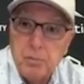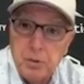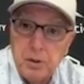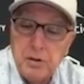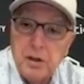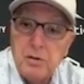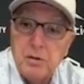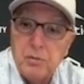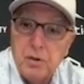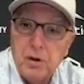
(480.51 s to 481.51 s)
putting things
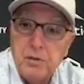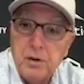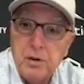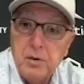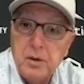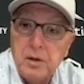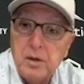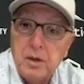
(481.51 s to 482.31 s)
in front of you and